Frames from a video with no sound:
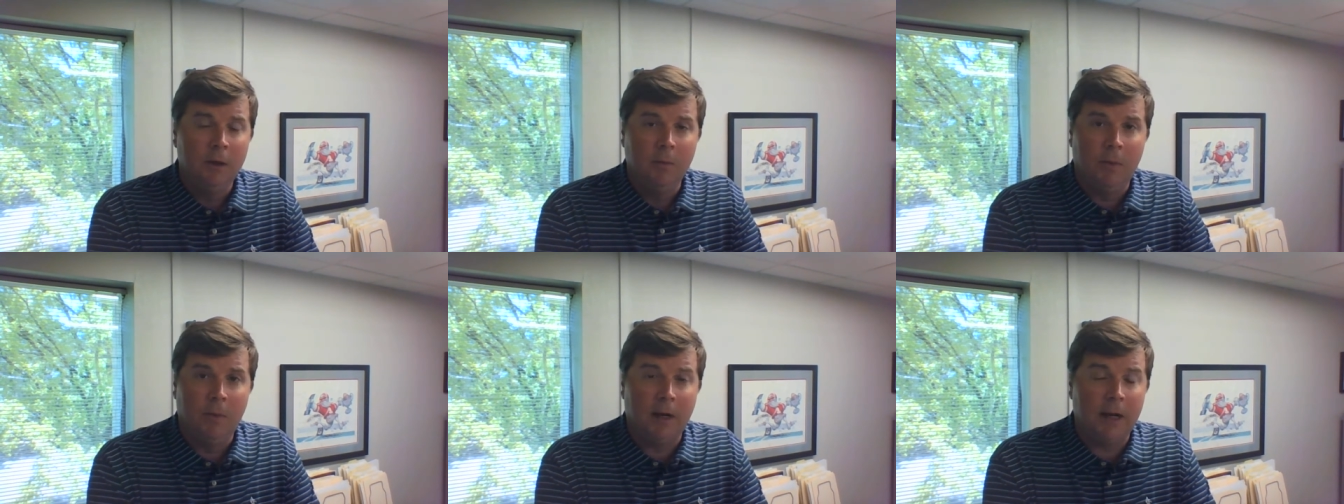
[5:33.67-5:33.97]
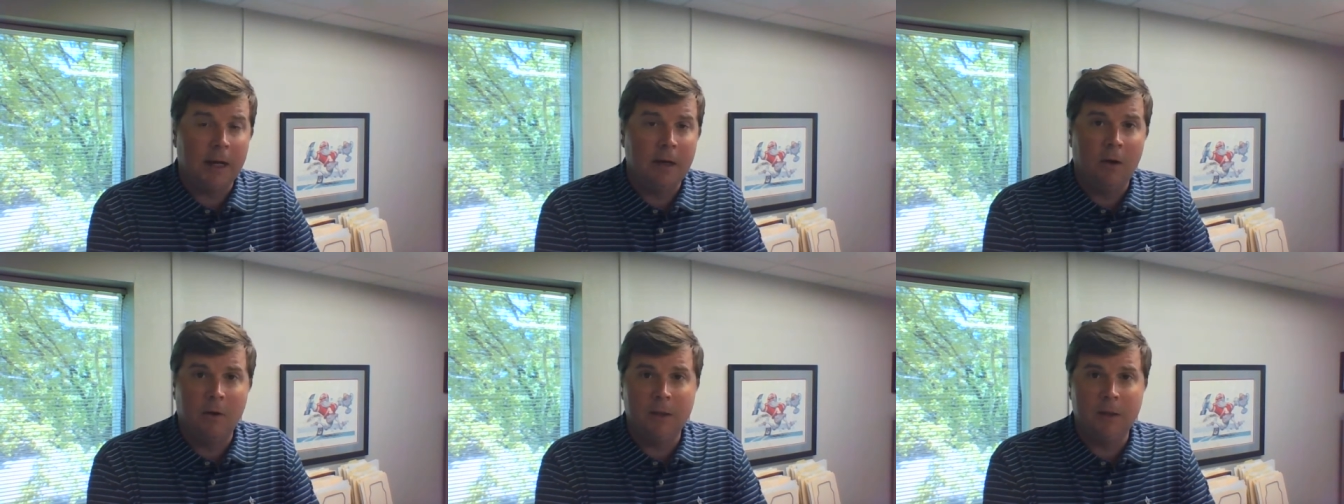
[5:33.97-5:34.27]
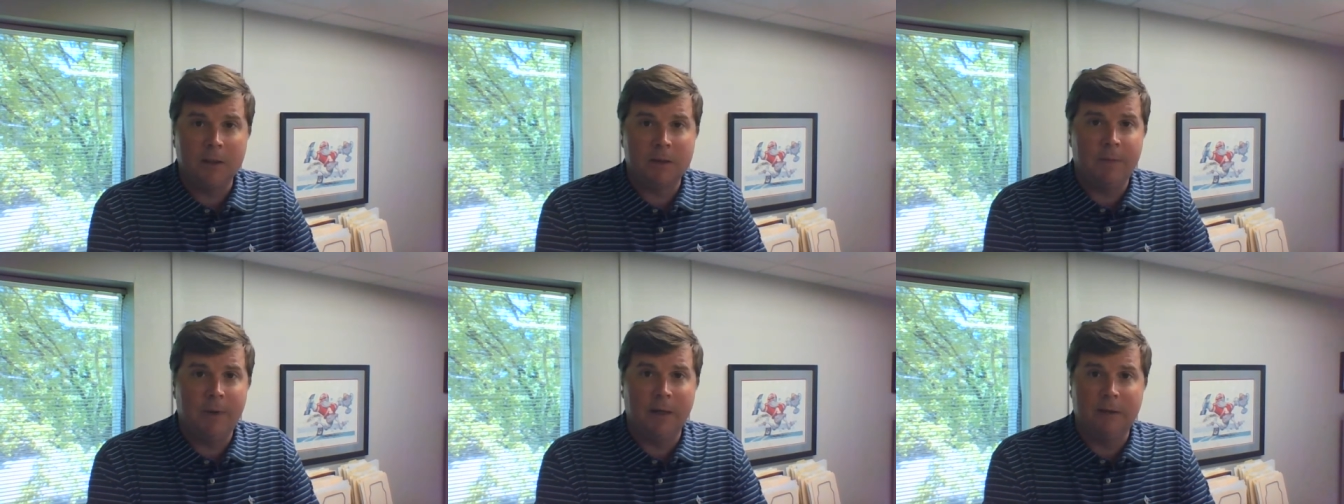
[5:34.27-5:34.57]
but I don't
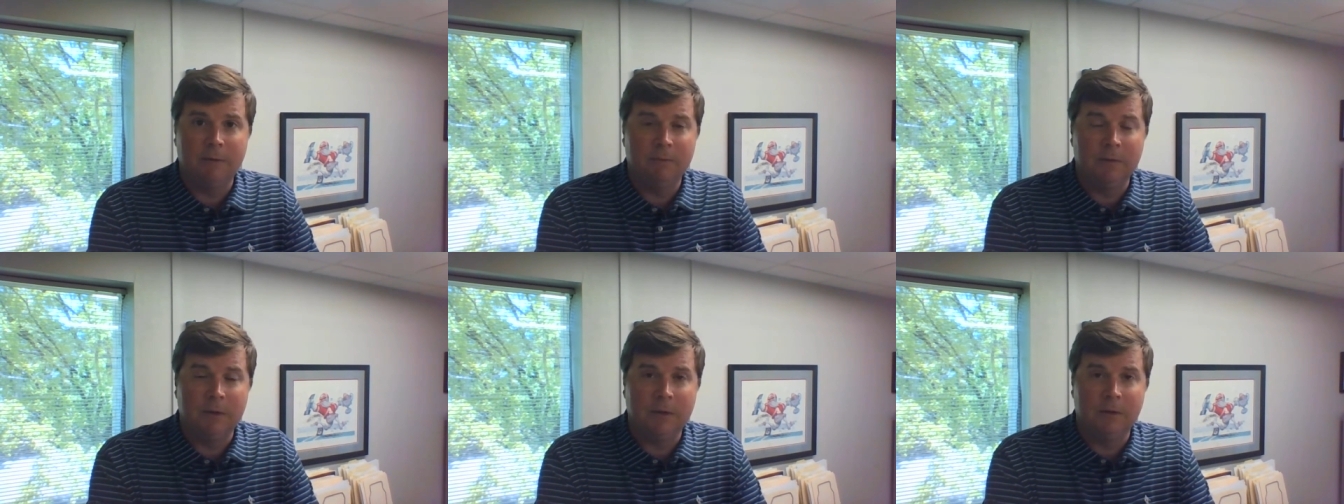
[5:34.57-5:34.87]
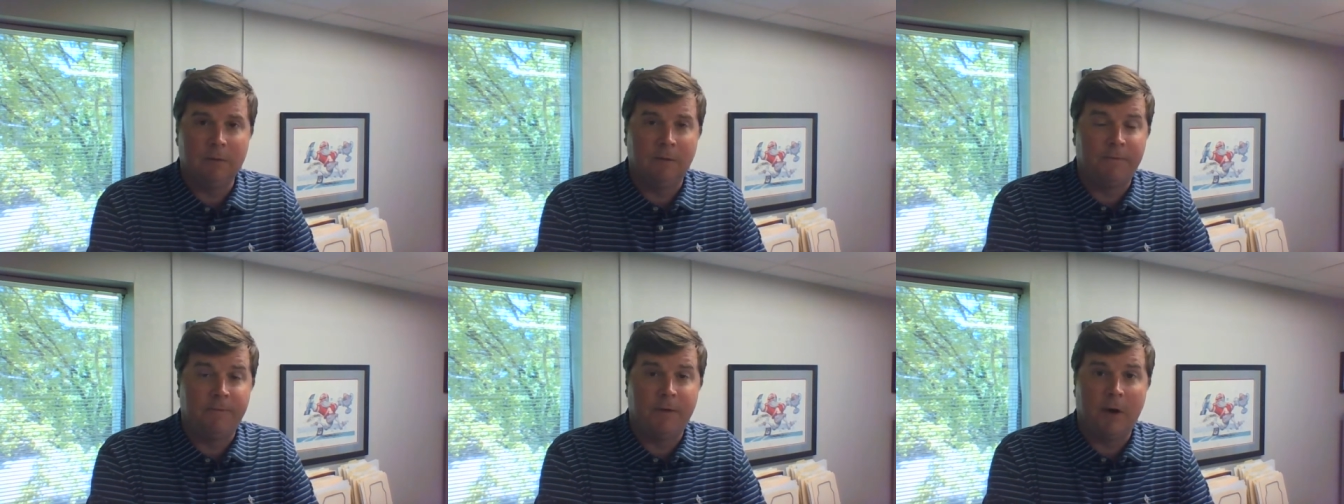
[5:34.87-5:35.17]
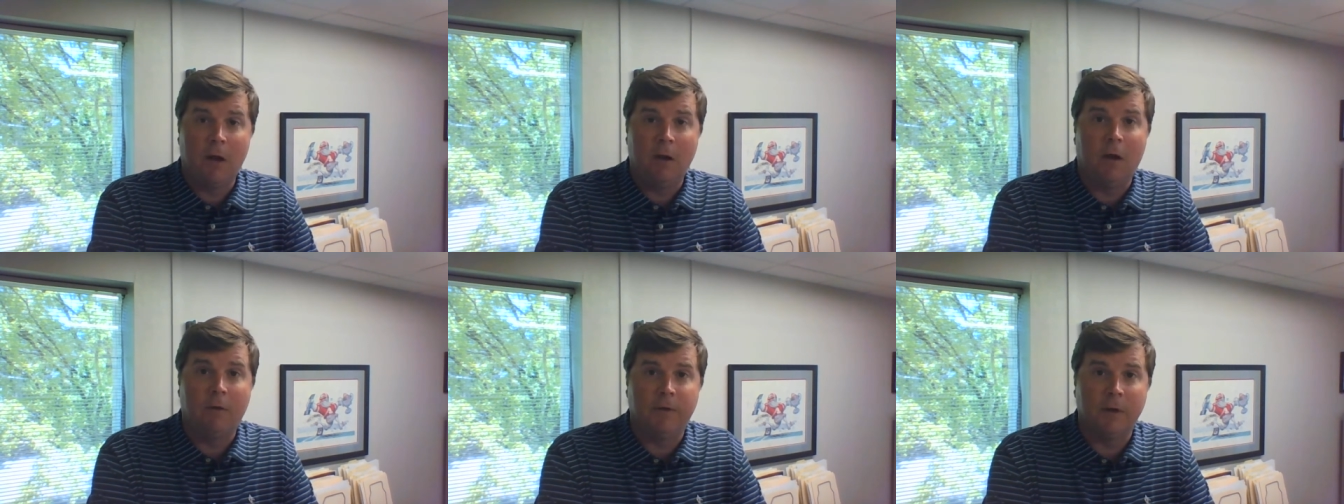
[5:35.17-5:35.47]
expect them to
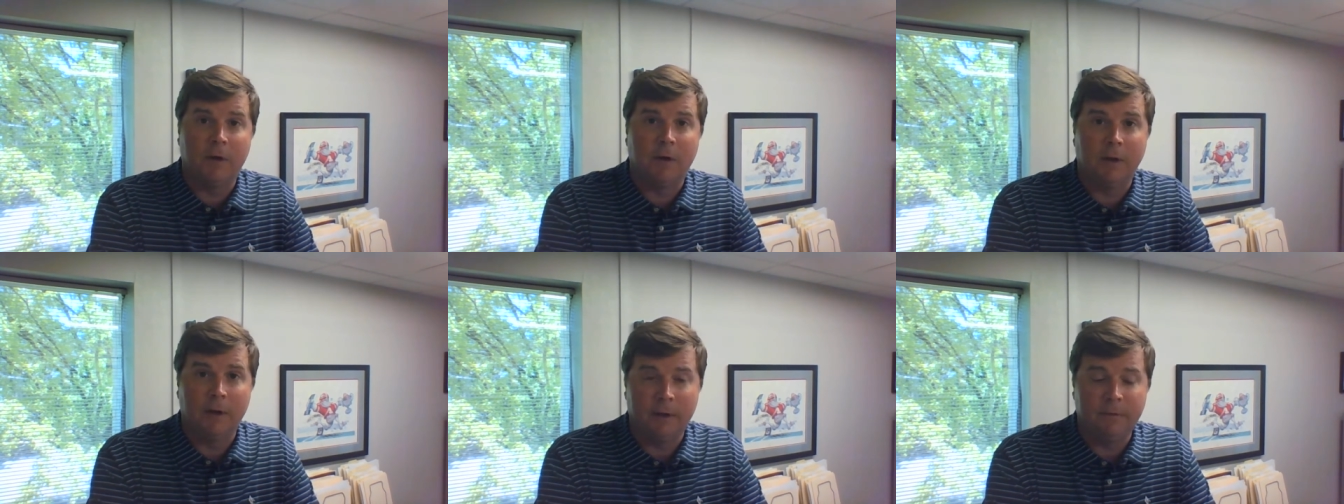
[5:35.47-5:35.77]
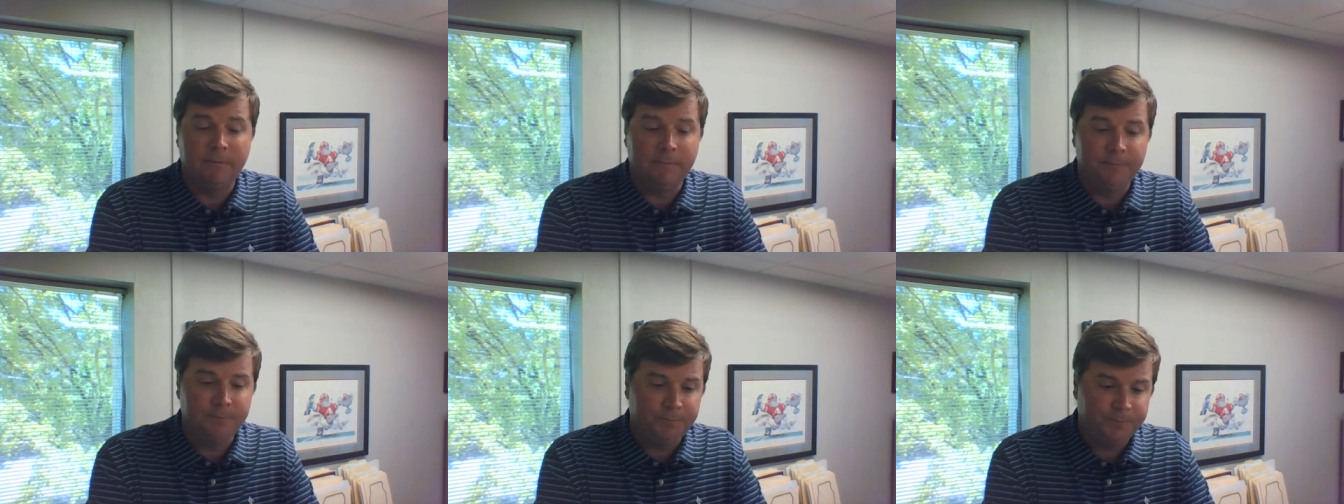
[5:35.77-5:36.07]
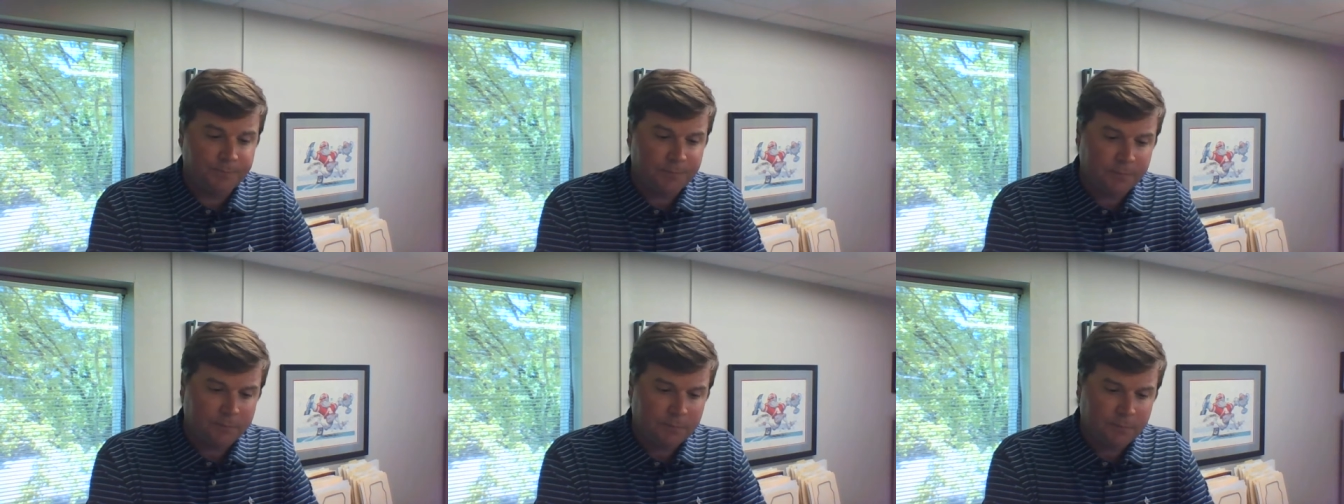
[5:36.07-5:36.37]
fall off a cliff.
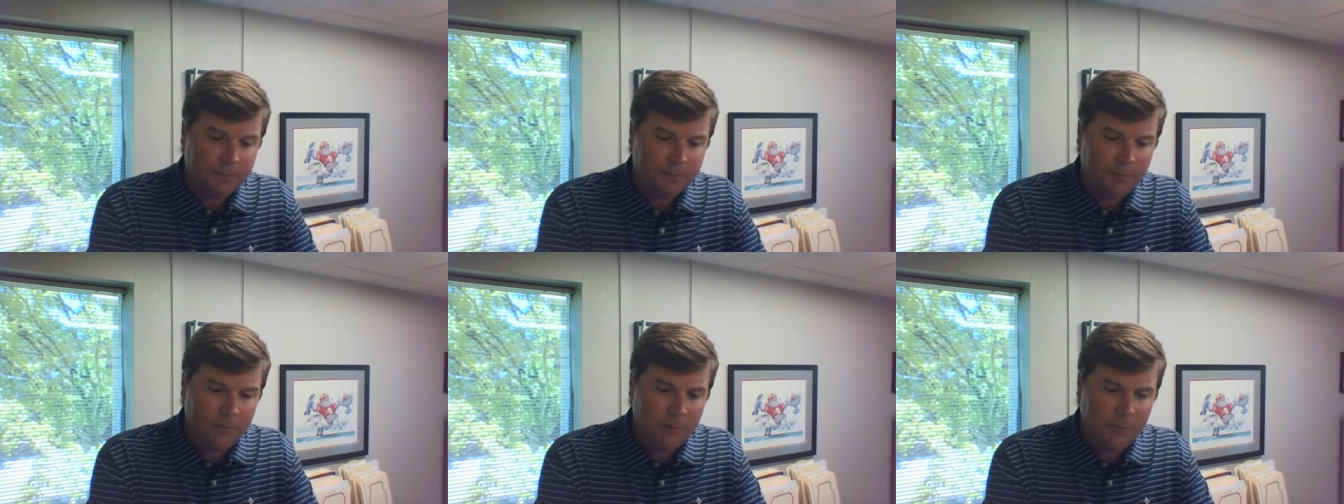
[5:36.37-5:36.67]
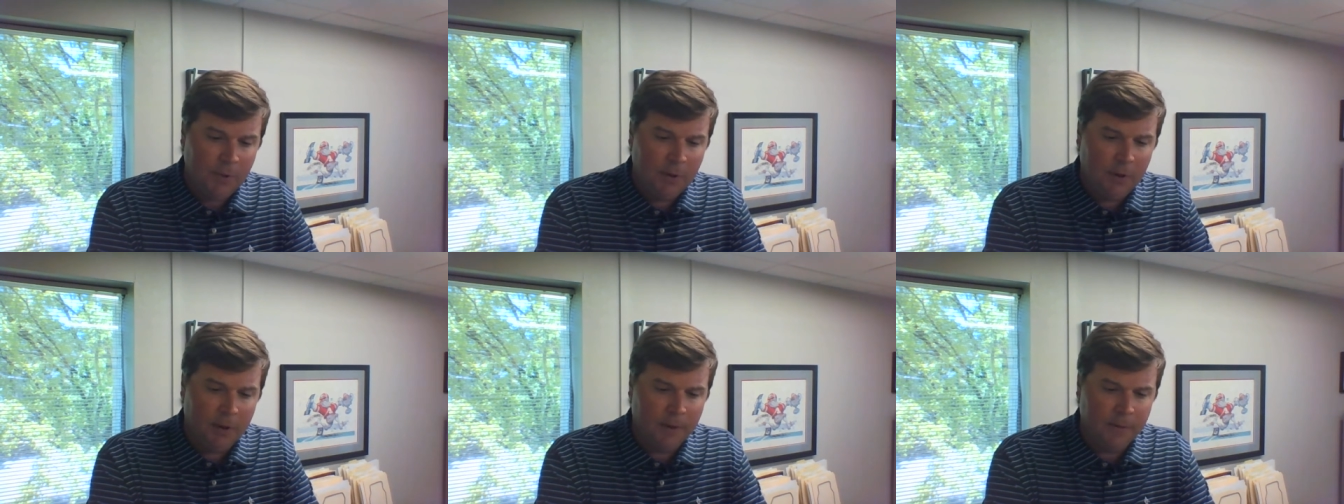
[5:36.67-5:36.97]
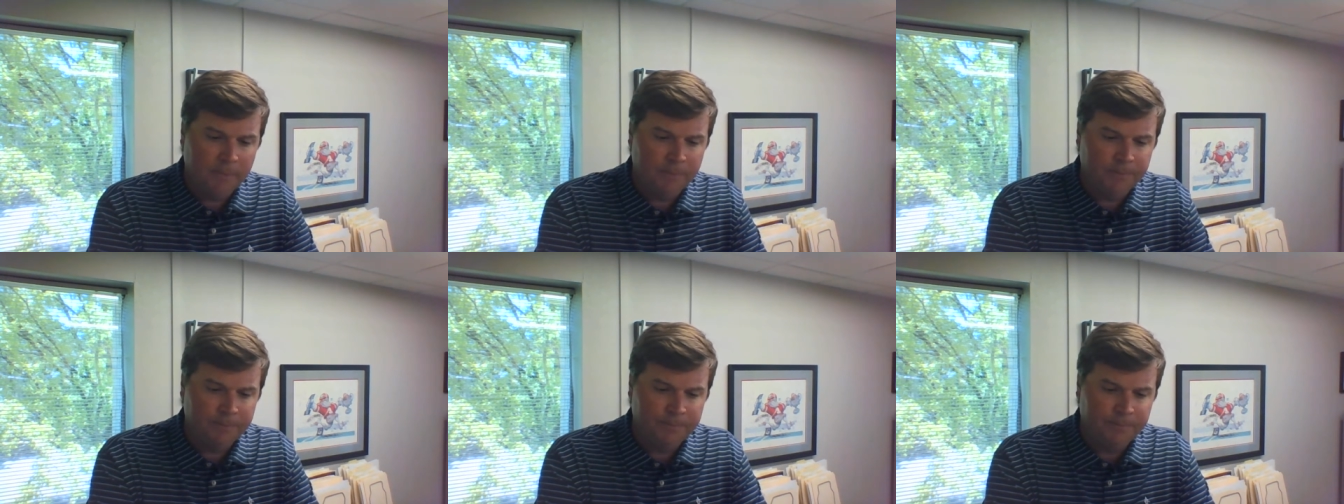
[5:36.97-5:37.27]

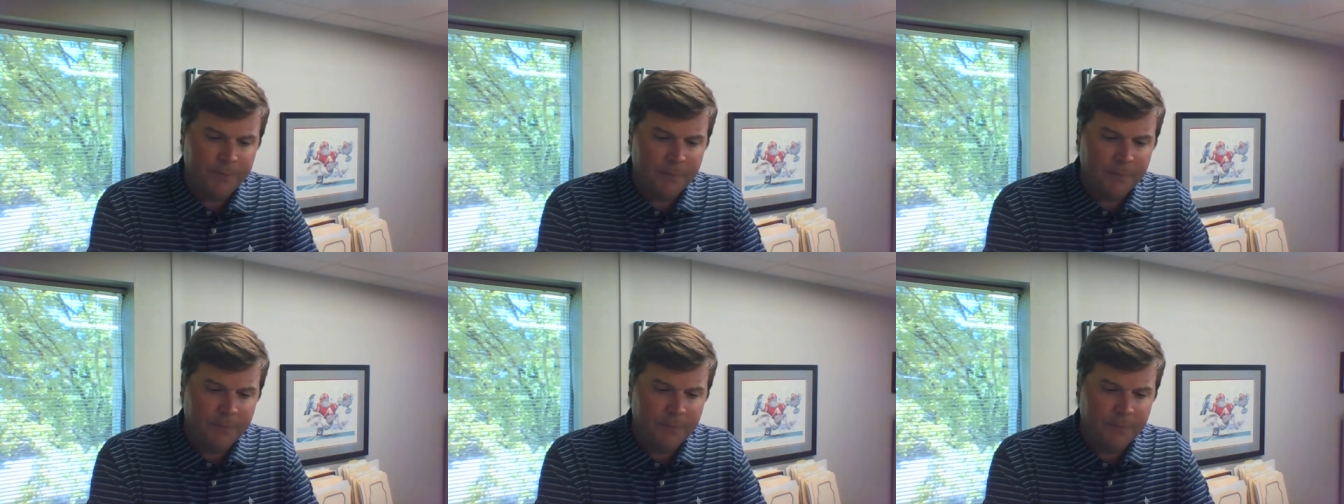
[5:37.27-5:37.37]
Um,